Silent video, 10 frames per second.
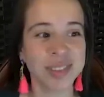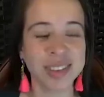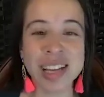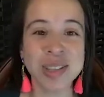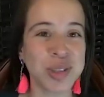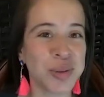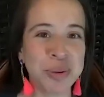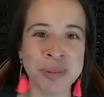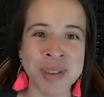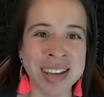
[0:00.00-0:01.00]
That's
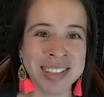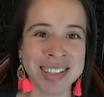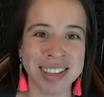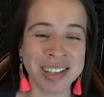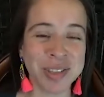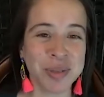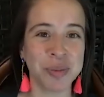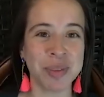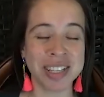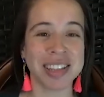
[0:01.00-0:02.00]
super amazing. That's super
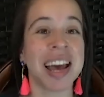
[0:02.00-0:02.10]
amazing.